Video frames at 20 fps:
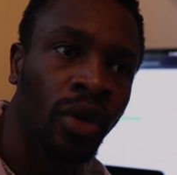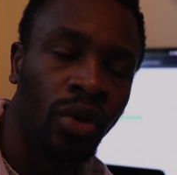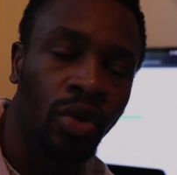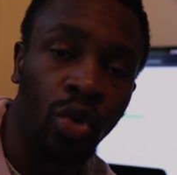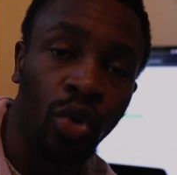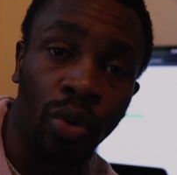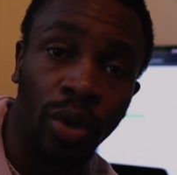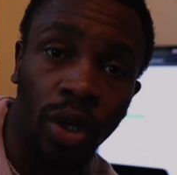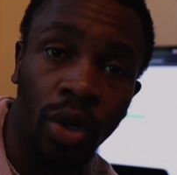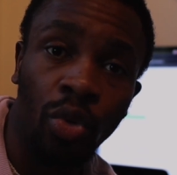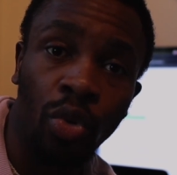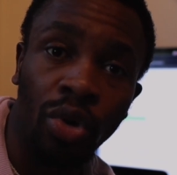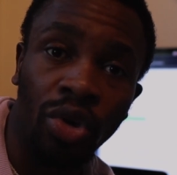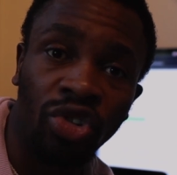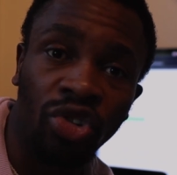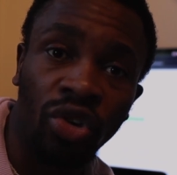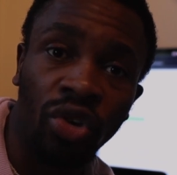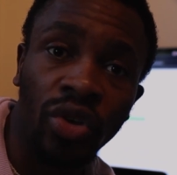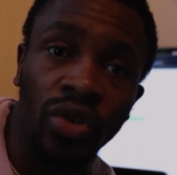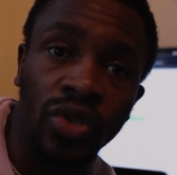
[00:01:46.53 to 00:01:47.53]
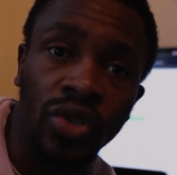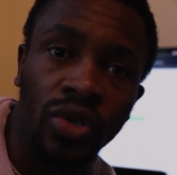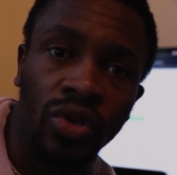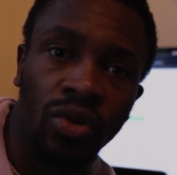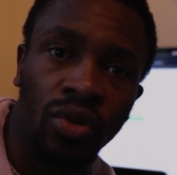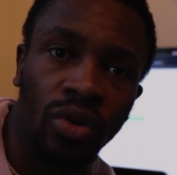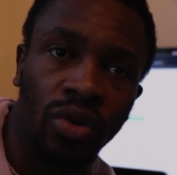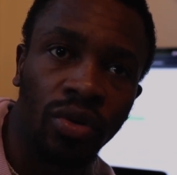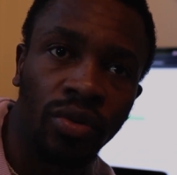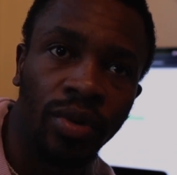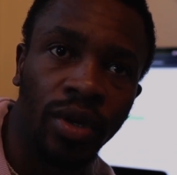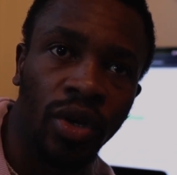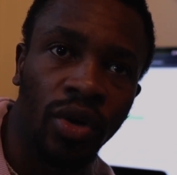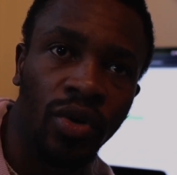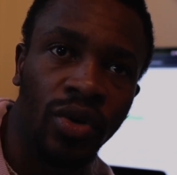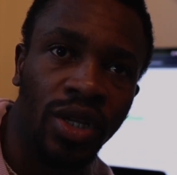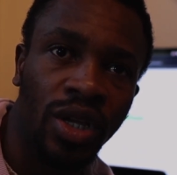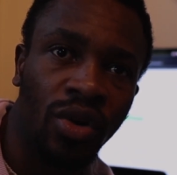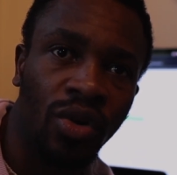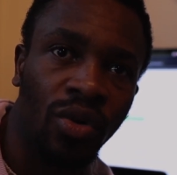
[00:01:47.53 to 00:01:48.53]
doing questions, you know,
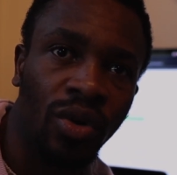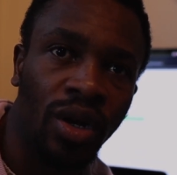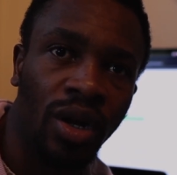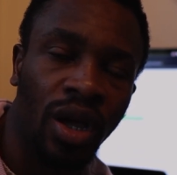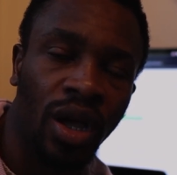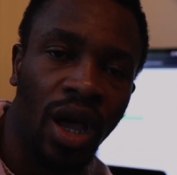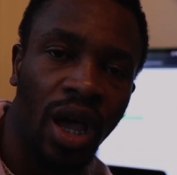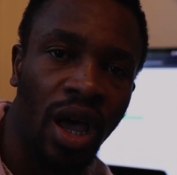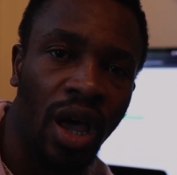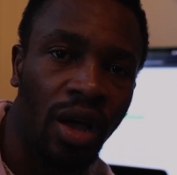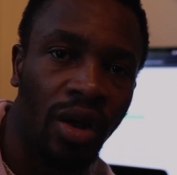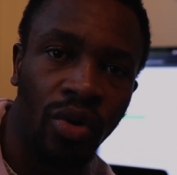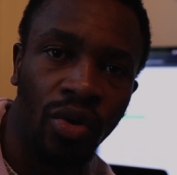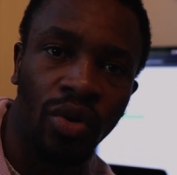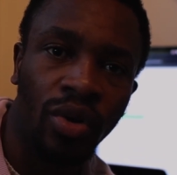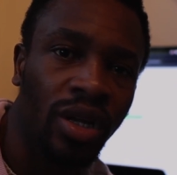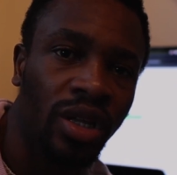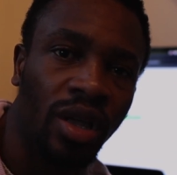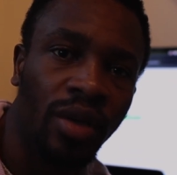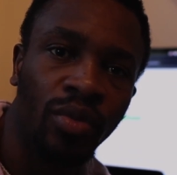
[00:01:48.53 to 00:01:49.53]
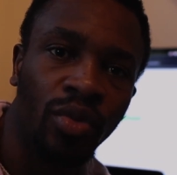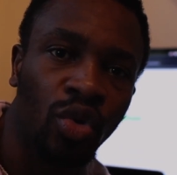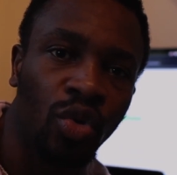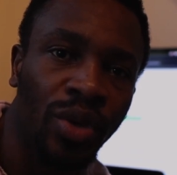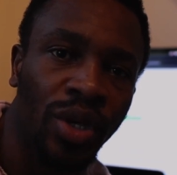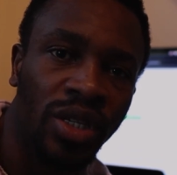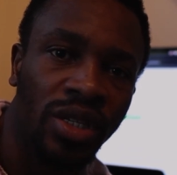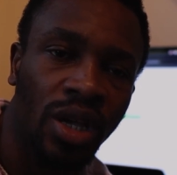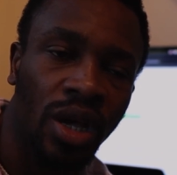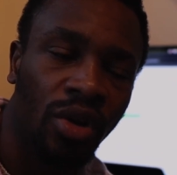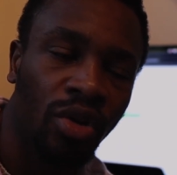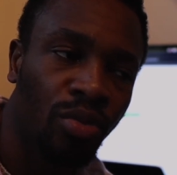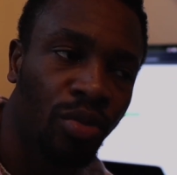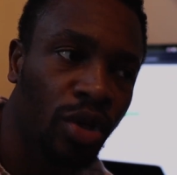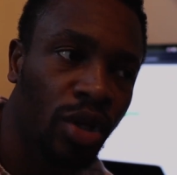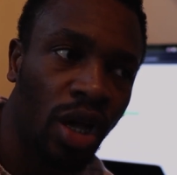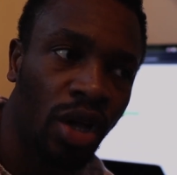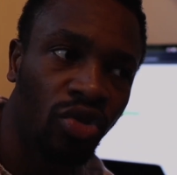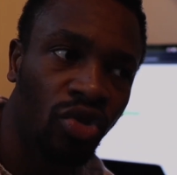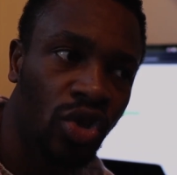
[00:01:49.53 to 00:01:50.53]
because I don't want to, I know that I'm 2 weeks out,
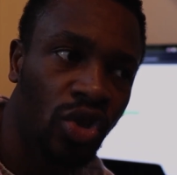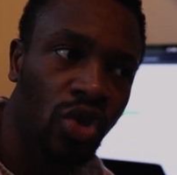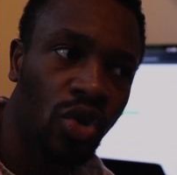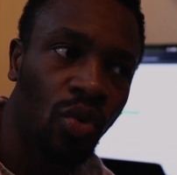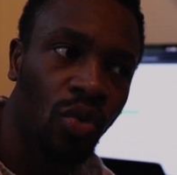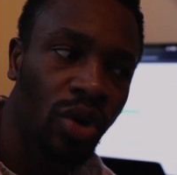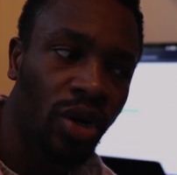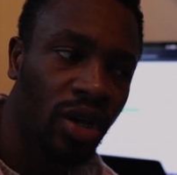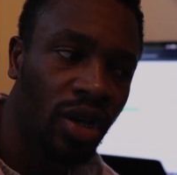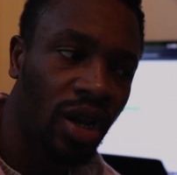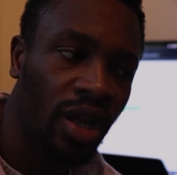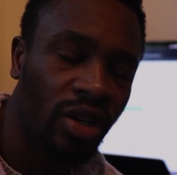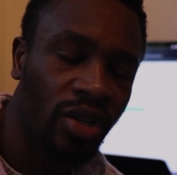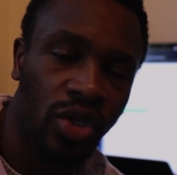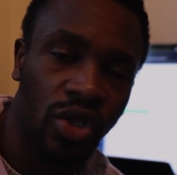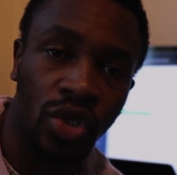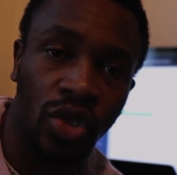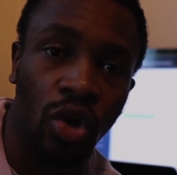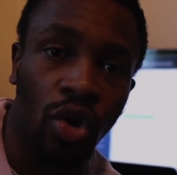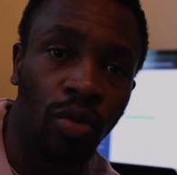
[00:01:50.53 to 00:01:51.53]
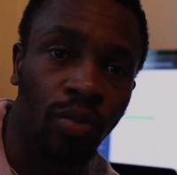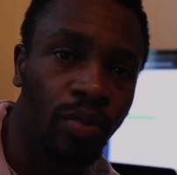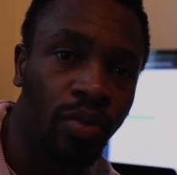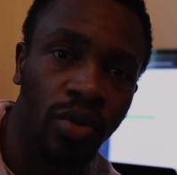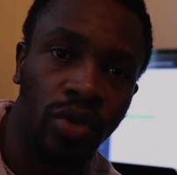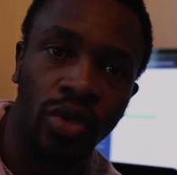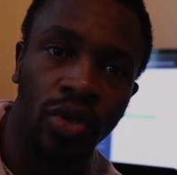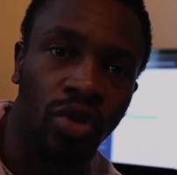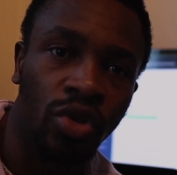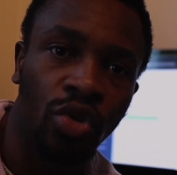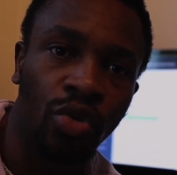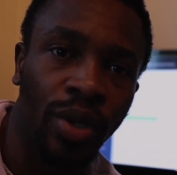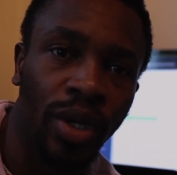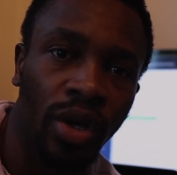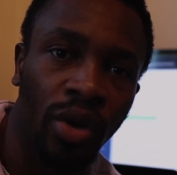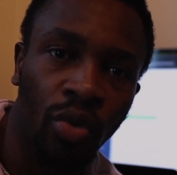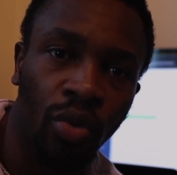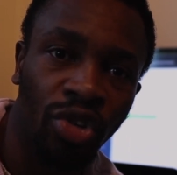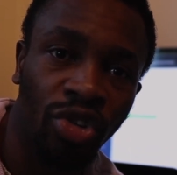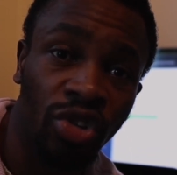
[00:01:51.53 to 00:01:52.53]
but I just don't want to like stop doing
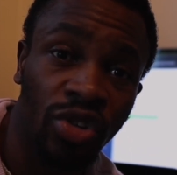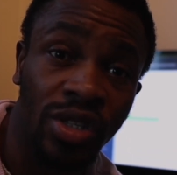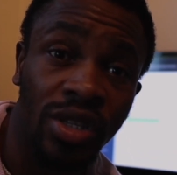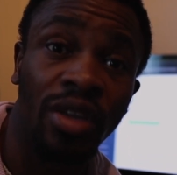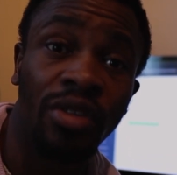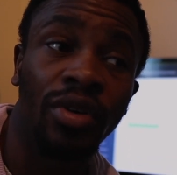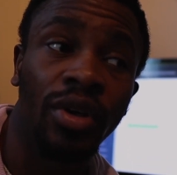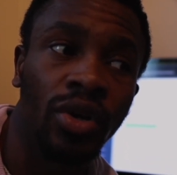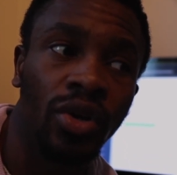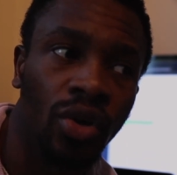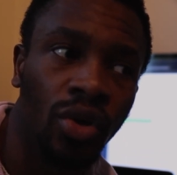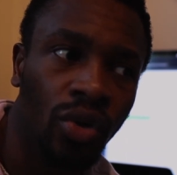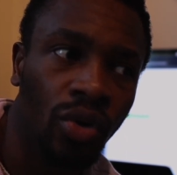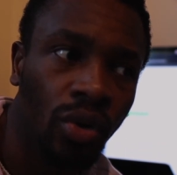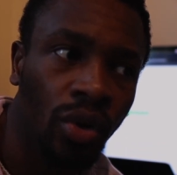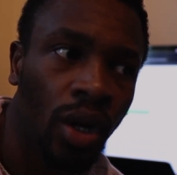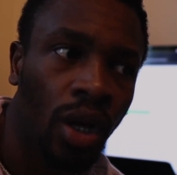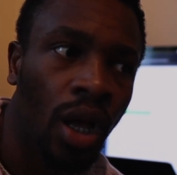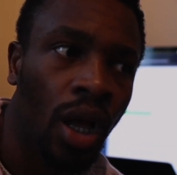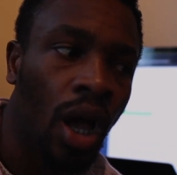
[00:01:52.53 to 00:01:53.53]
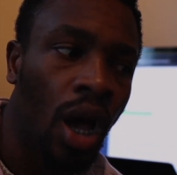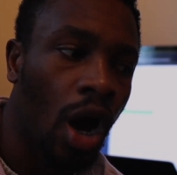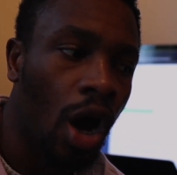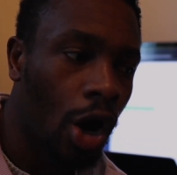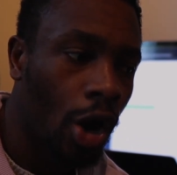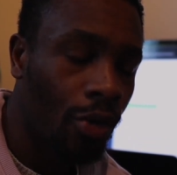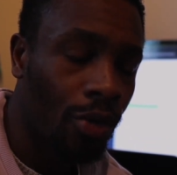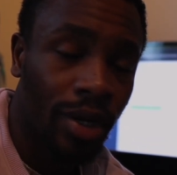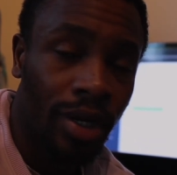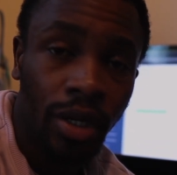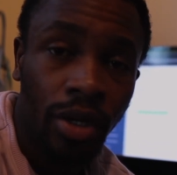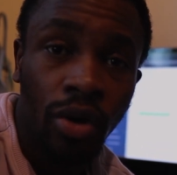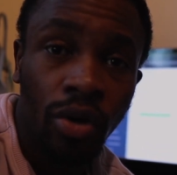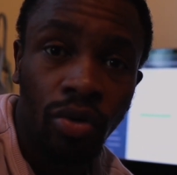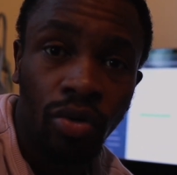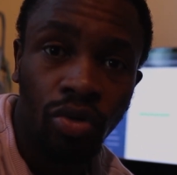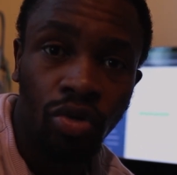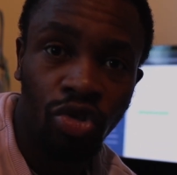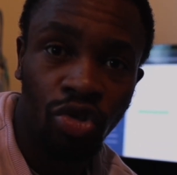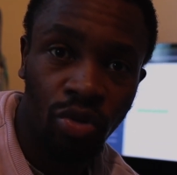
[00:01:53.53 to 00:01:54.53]
questions, even though I already
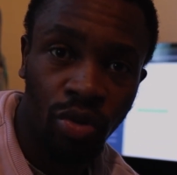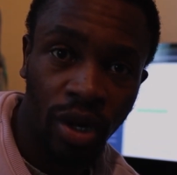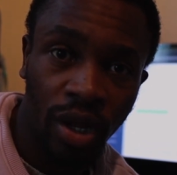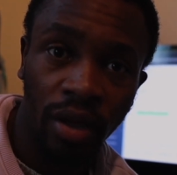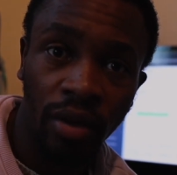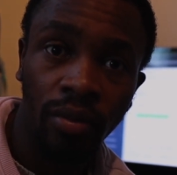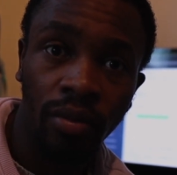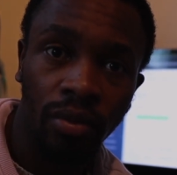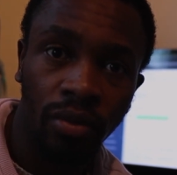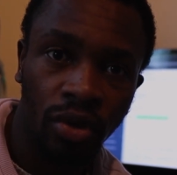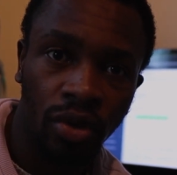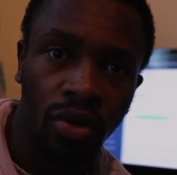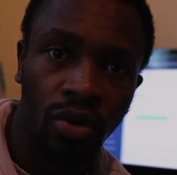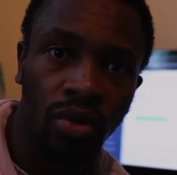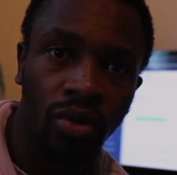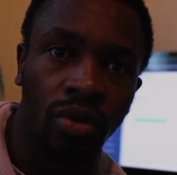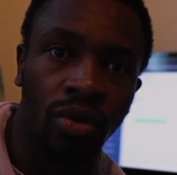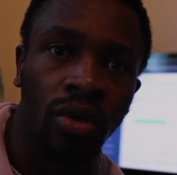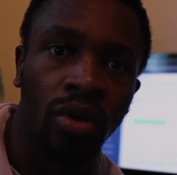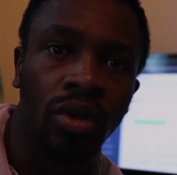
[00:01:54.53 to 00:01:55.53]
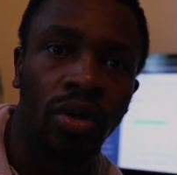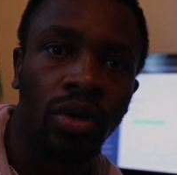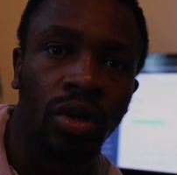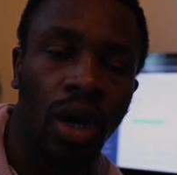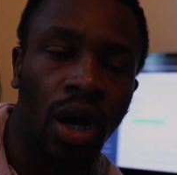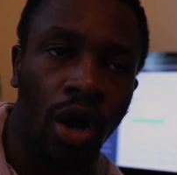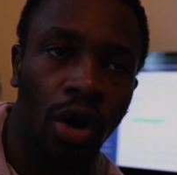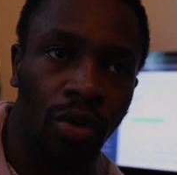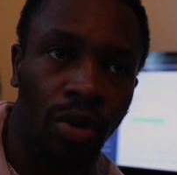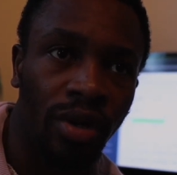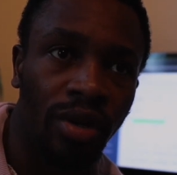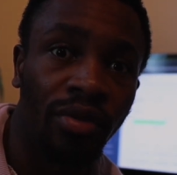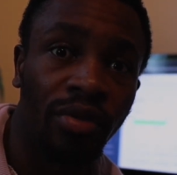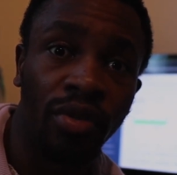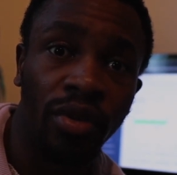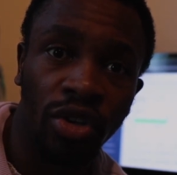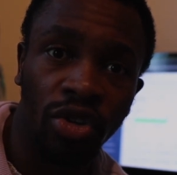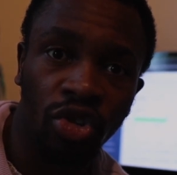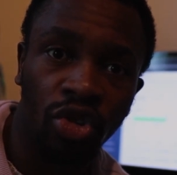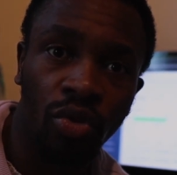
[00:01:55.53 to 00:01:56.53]
gone through them, you know, I already
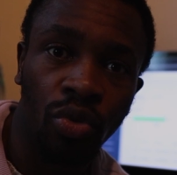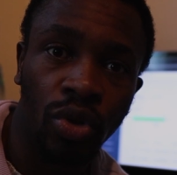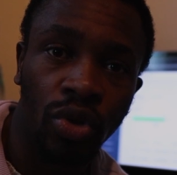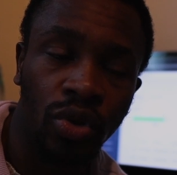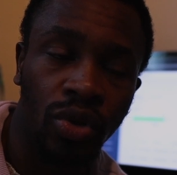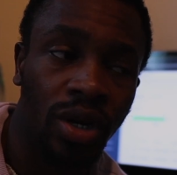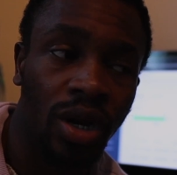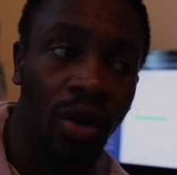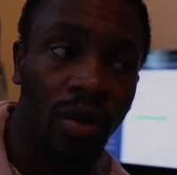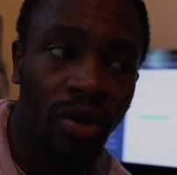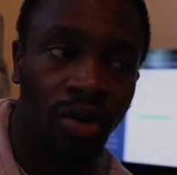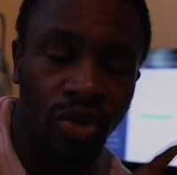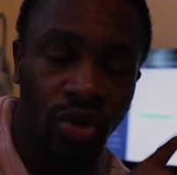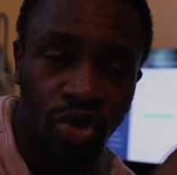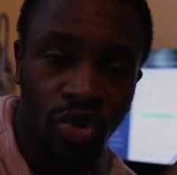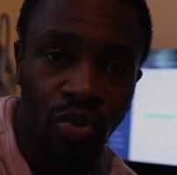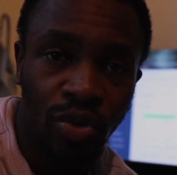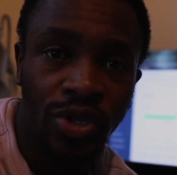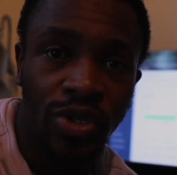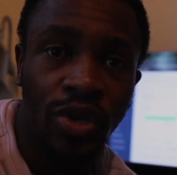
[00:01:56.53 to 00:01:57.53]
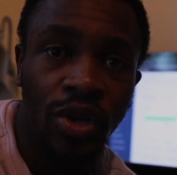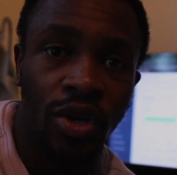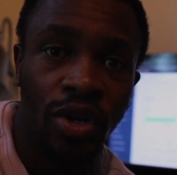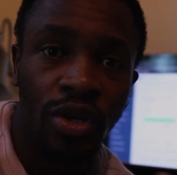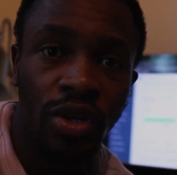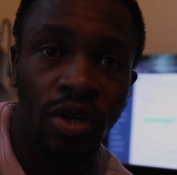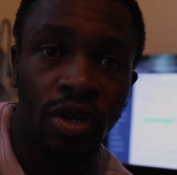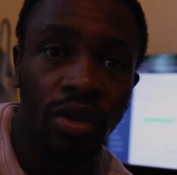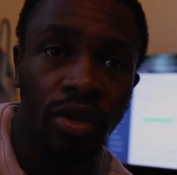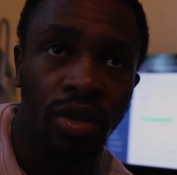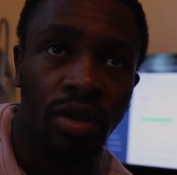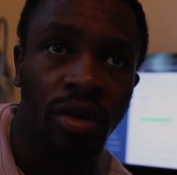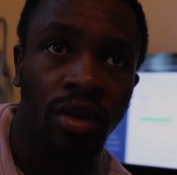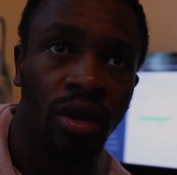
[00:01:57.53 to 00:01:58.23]
finished it, so now I just restarted it,